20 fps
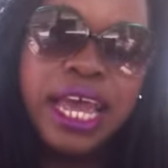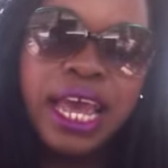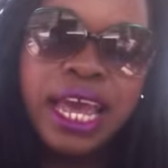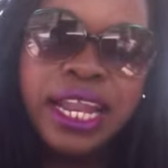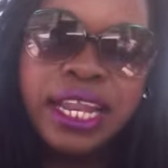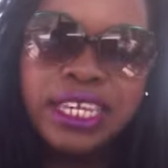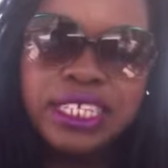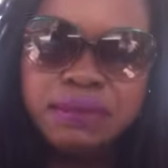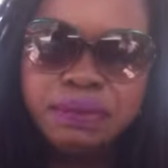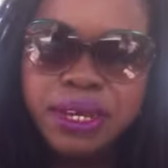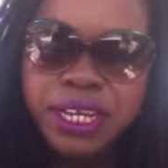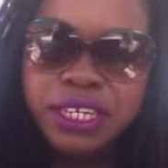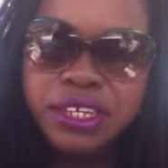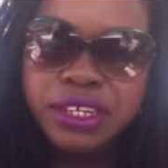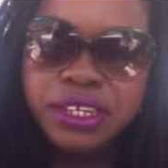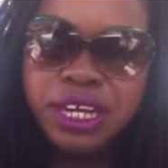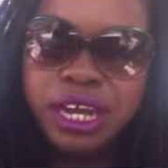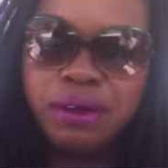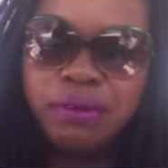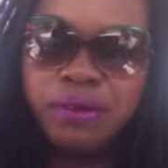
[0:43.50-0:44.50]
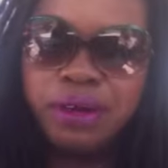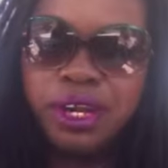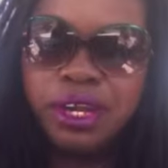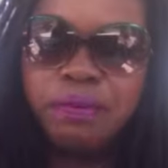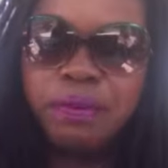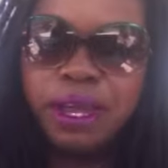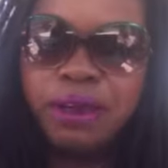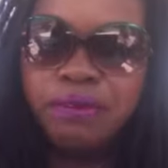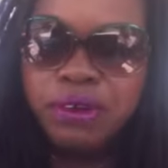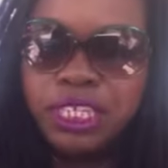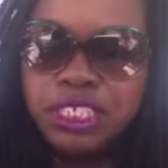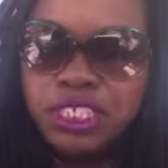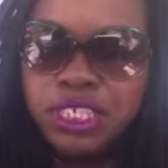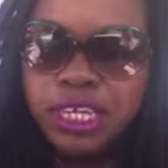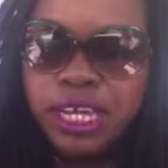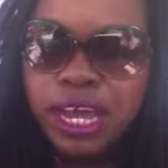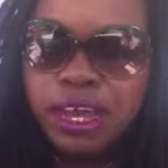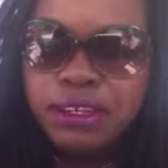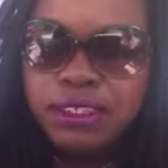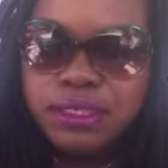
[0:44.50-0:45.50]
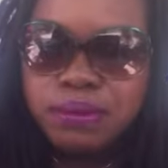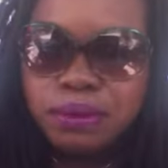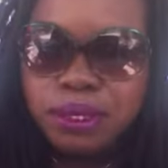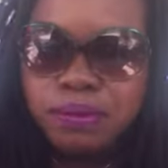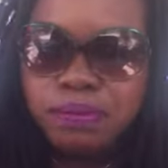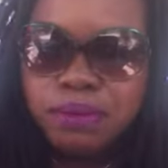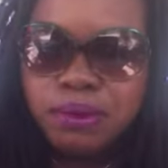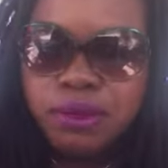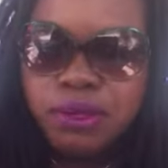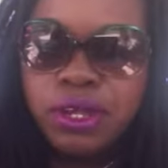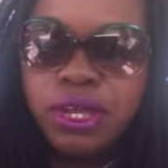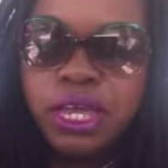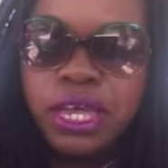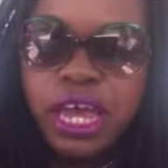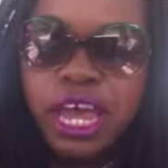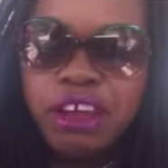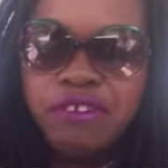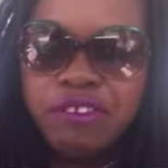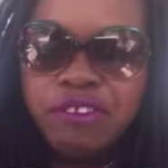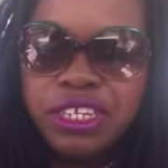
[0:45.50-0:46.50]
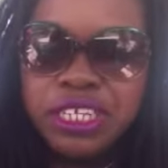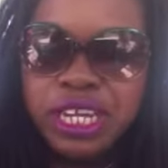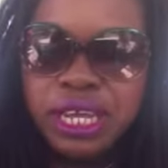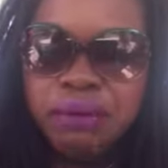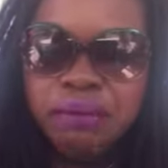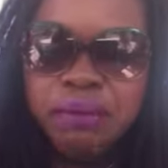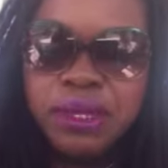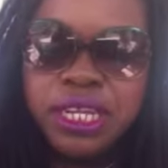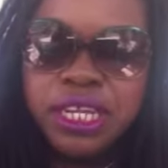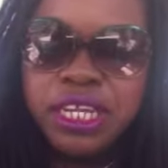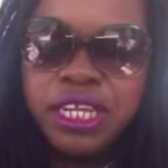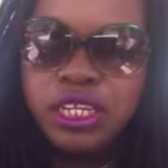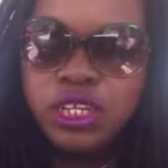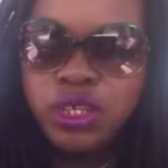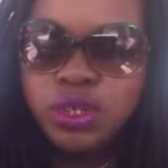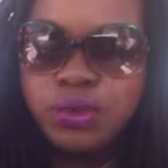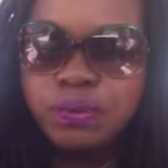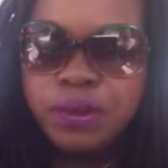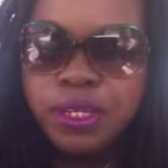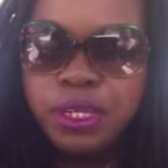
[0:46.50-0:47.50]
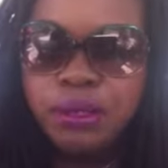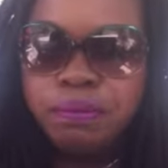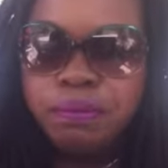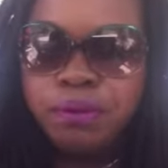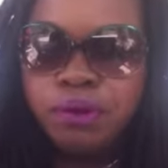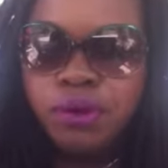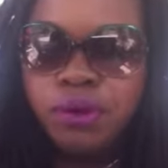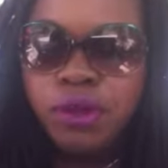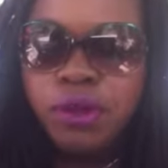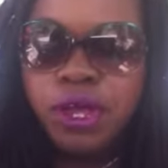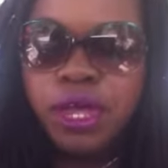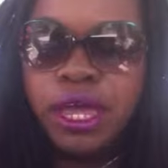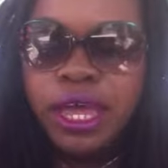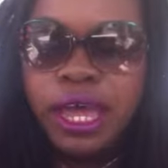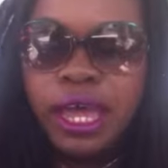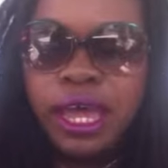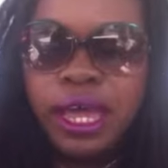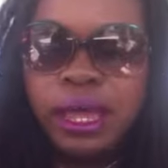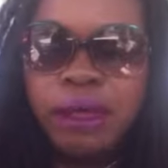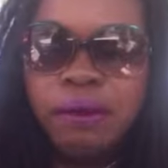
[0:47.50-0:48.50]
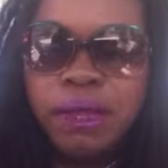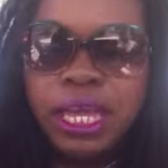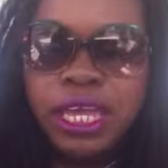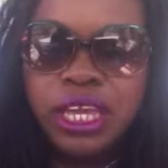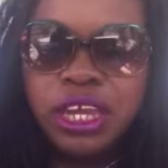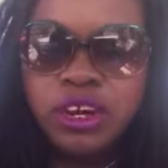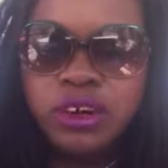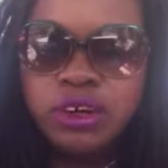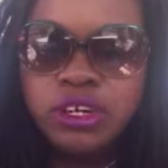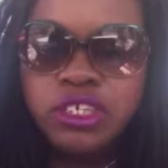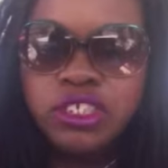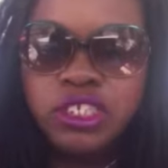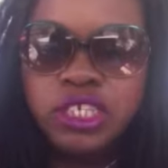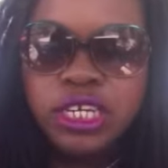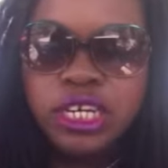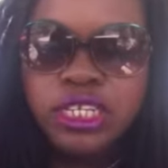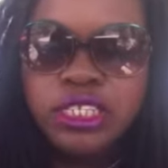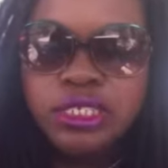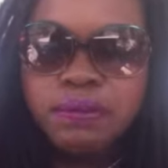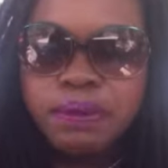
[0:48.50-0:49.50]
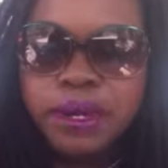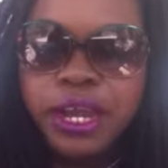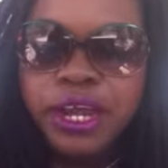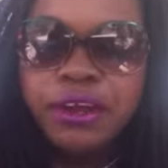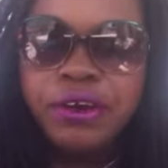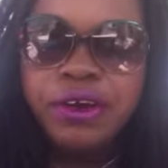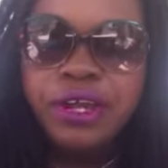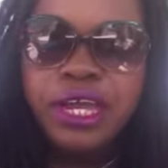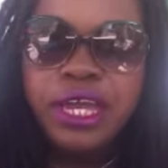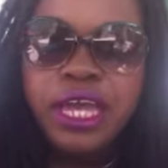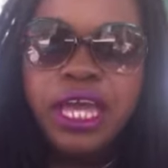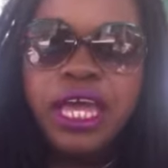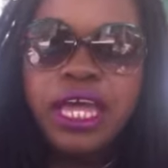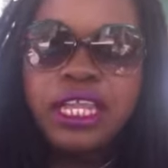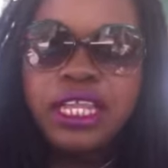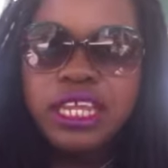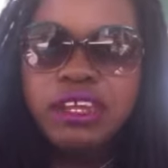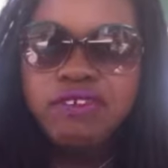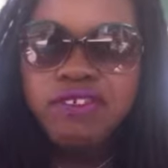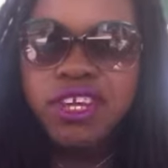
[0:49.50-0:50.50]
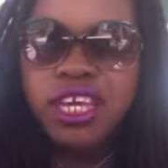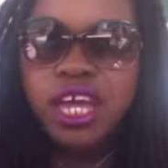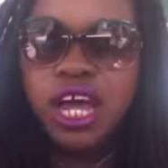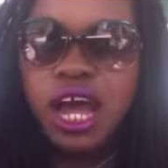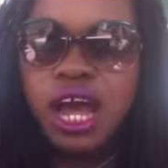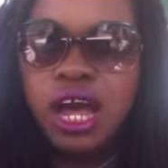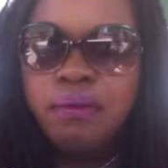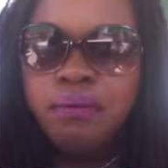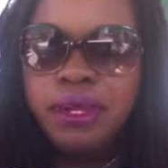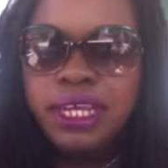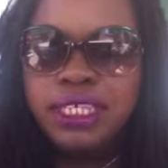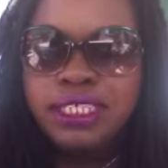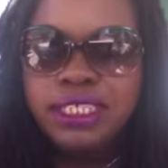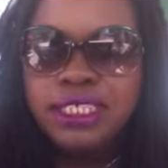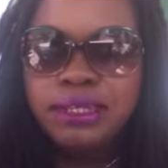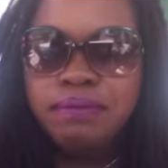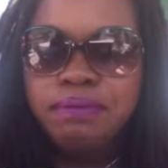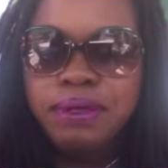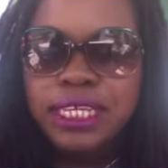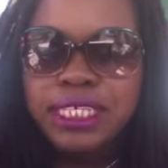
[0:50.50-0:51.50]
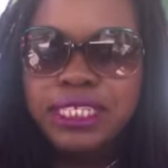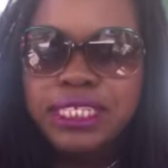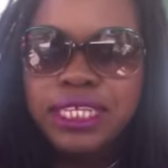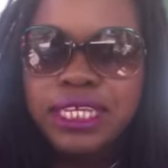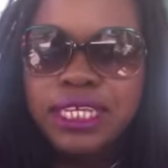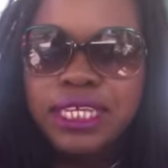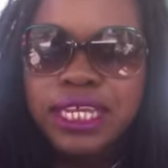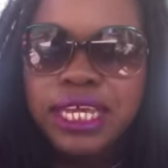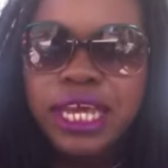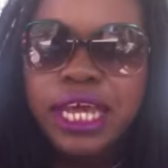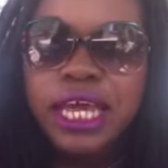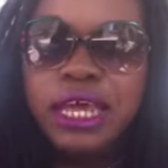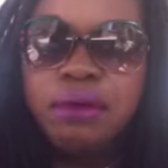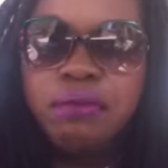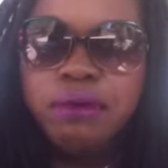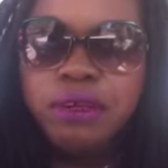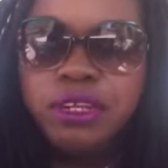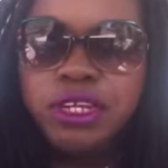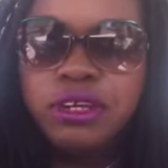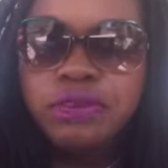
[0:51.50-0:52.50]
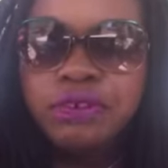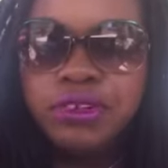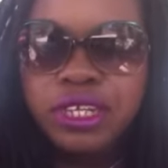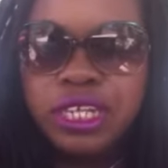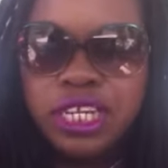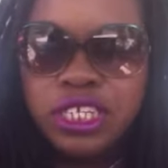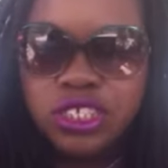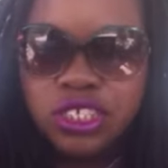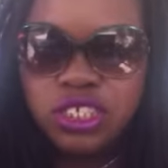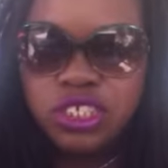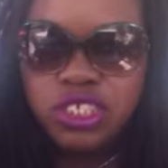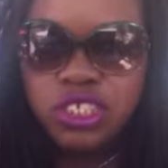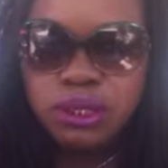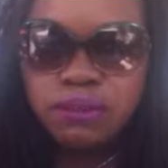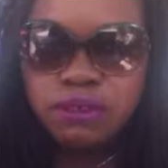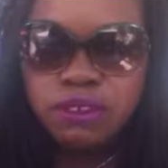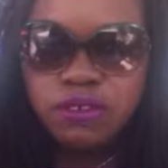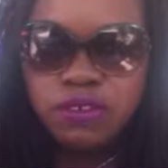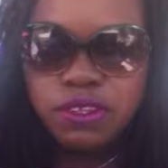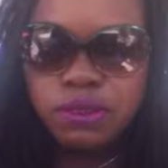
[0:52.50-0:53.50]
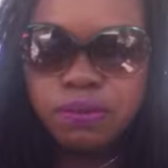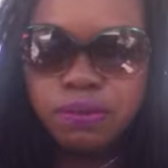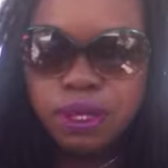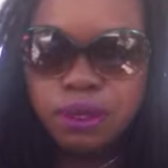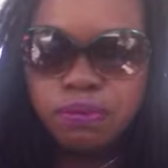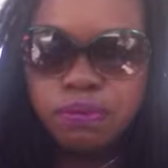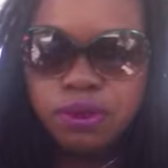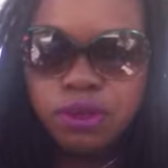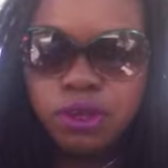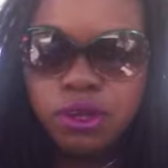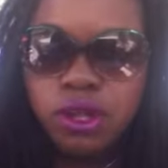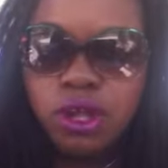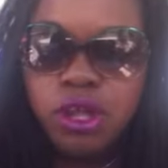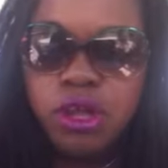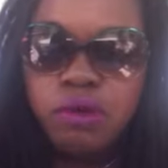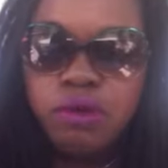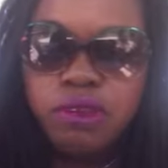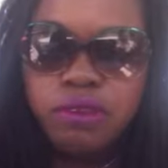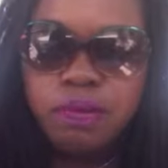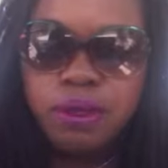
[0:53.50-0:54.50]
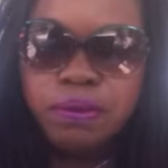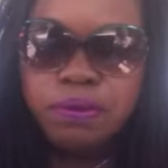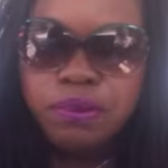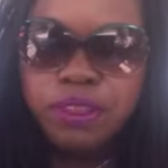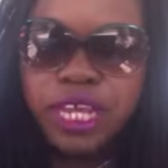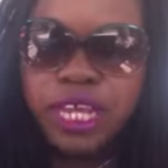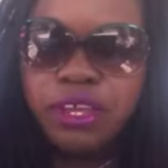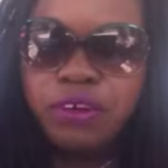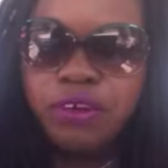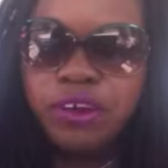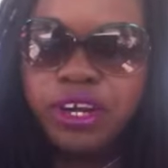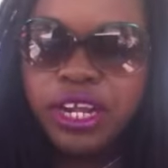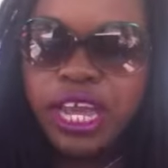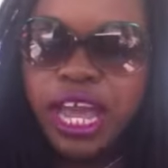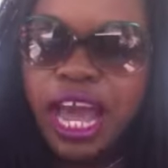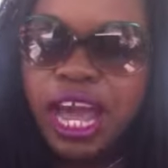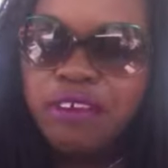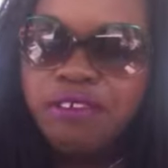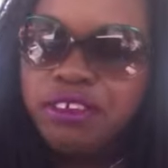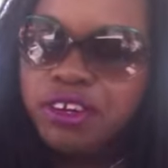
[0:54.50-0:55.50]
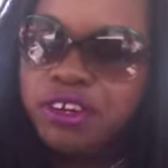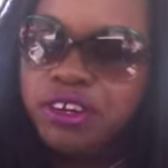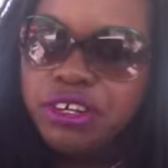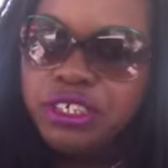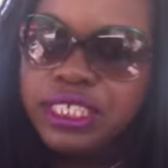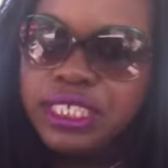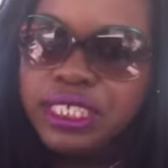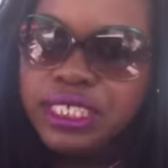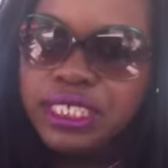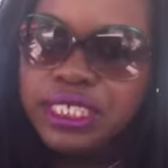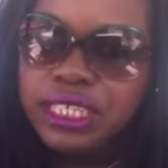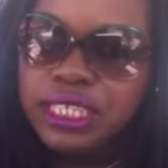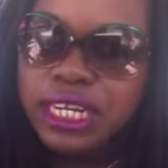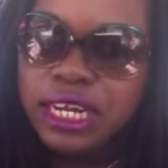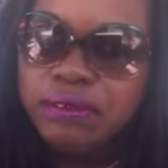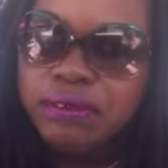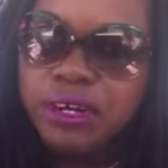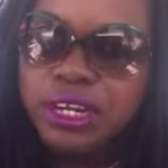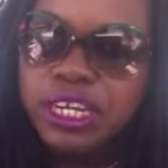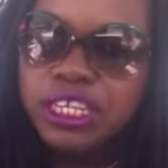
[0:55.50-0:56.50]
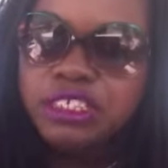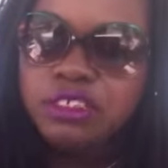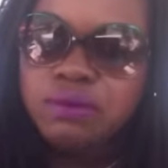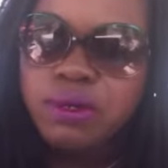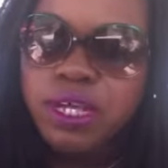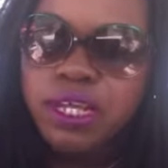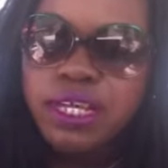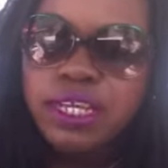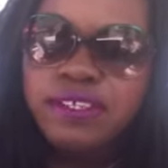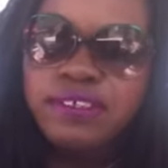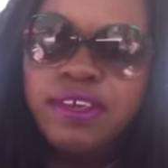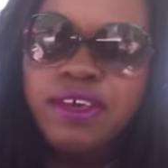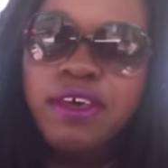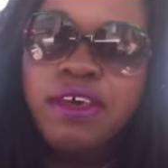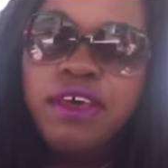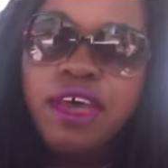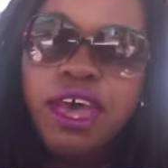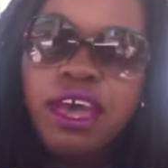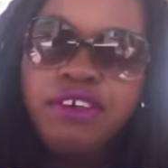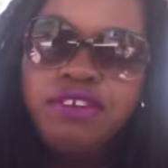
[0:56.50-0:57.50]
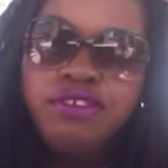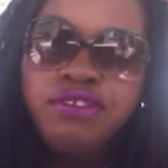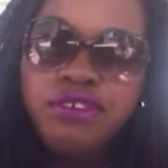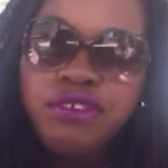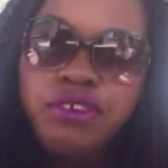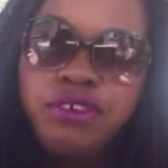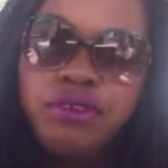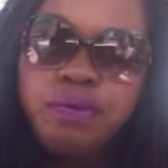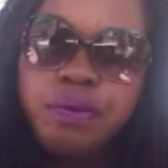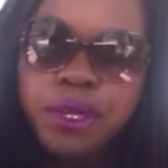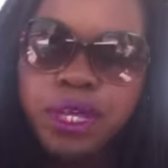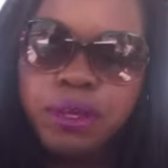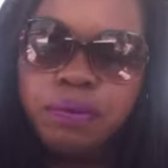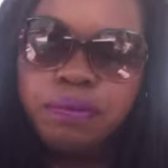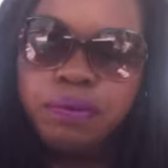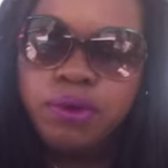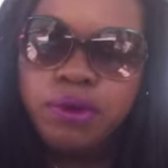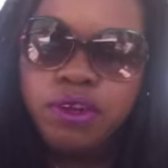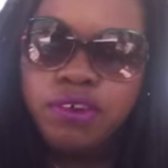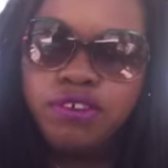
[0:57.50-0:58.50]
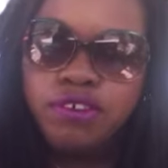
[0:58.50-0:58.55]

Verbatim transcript: and expand your network by reaching out to people every day, meeting new people, uh, encouraging, inspiring, leaving comments, and basically building relationships with people, with people that you already have in your existing network as well as as new people.